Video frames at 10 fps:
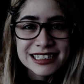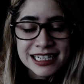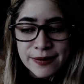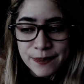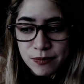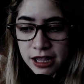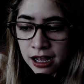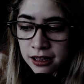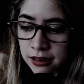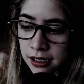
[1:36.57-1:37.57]
See,
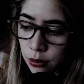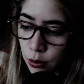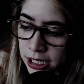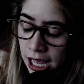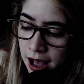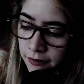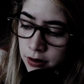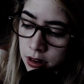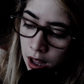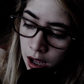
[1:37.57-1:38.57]
I think we have
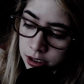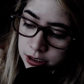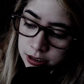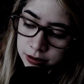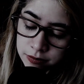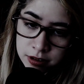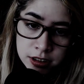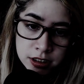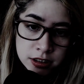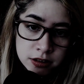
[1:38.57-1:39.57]
a lot to
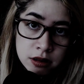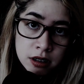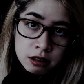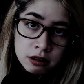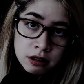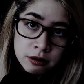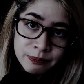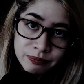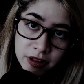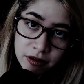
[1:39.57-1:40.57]
learn
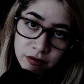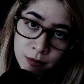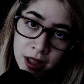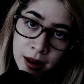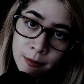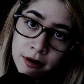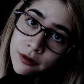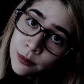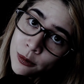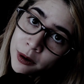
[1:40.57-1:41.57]
from them,
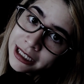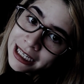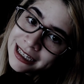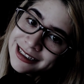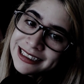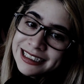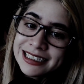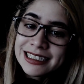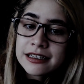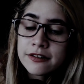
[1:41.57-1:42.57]
from the monkeys.
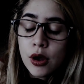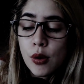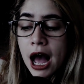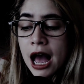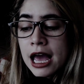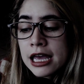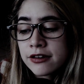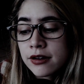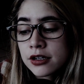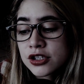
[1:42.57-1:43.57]
So I
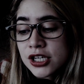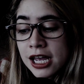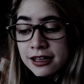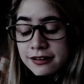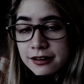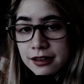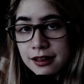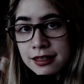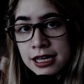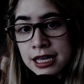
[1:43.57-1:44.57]
suggest
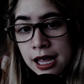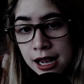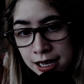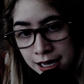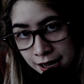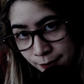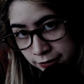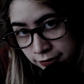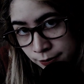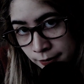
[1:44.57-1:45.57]
the lip
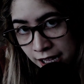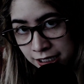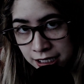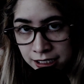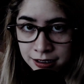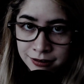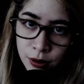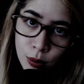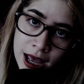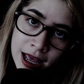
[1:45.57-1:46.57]
smacking as
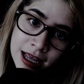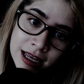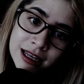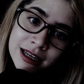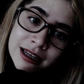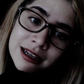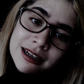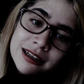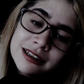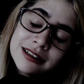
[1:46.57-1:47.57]
a way
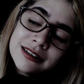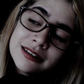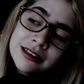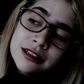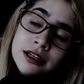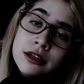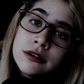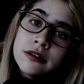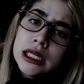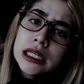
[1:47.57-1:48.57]
to
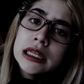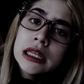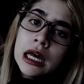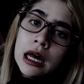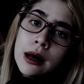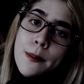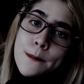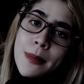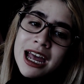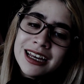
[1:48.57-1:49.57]
seduce the
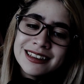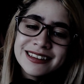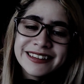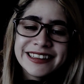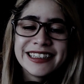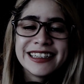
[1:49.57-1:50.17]
male.